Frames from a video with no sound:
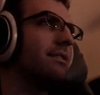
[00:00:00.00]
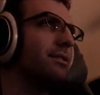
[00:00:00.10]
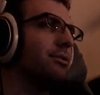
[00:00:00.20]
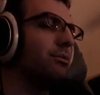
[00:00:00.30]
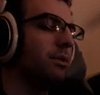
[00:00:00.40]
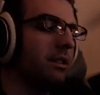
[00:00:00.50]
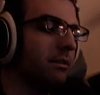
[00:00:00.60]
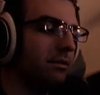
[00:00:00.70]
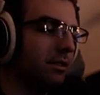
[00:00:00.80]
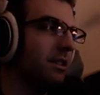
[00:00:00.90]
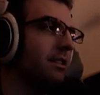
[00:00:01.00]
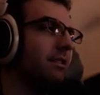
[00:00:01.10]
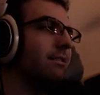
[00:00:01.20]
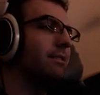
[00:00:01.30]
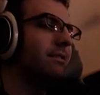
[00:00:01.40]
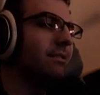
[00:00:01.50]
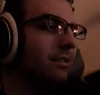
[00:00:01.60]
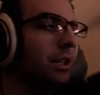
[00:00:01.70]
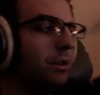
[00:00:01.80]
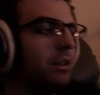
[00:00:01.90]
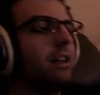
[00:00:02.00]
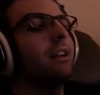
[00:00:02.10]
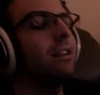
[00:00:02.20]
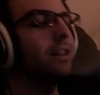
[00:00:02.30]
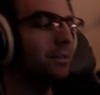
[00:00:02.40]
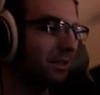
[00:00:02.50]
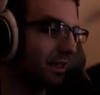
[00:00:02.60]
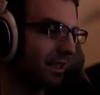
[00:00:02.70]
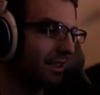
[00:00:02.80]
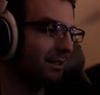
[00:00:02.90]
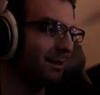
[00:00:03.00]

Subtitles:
This weird fucking dude hanging off his hand or